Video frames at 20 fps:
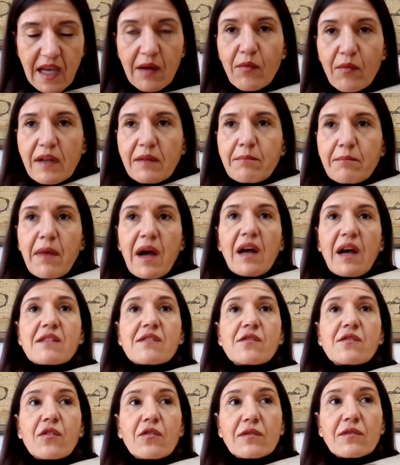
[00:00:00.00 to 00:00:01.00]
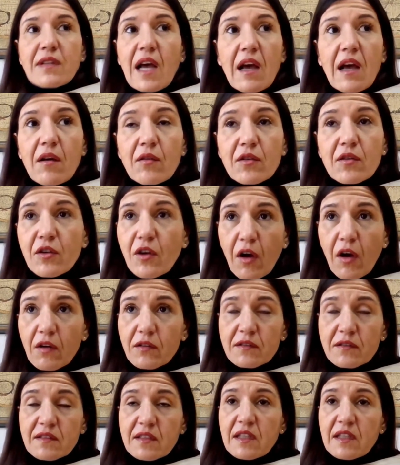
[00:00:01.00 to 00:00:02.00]
And when Max Nordau
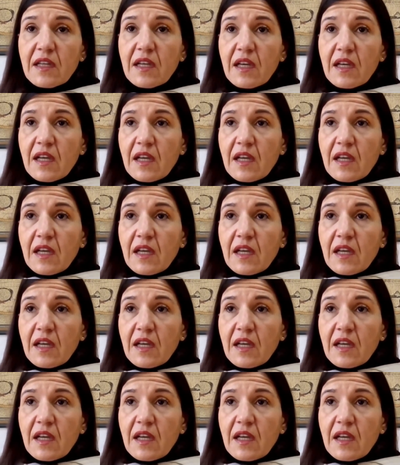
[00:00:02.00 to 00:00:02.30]
got